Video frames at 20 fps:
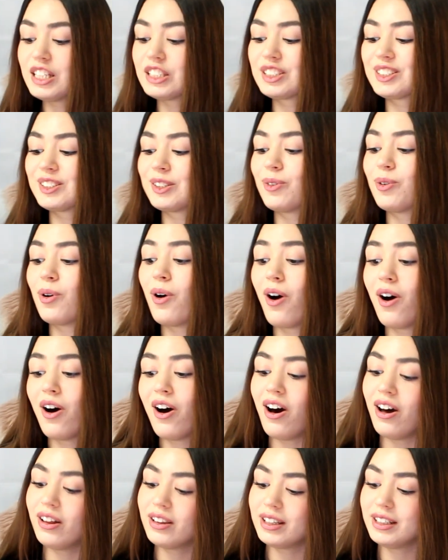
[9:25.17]
So
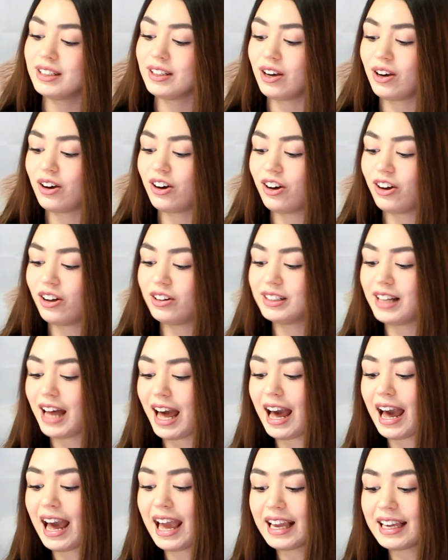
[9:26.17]
all in all,
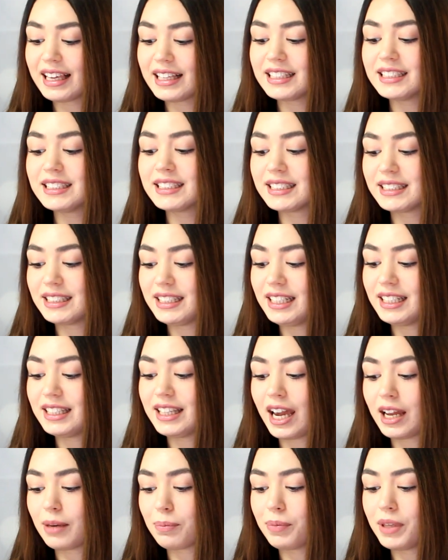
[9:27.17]
I can see
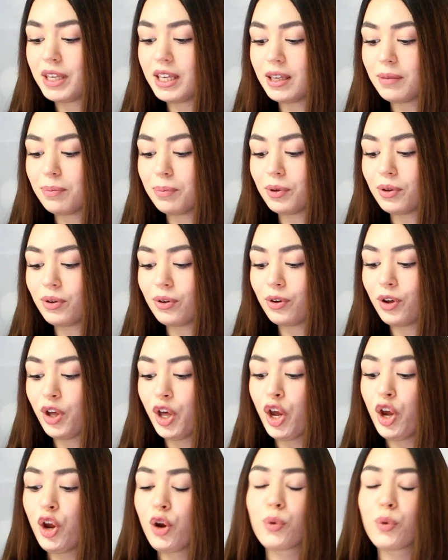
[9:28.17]
that people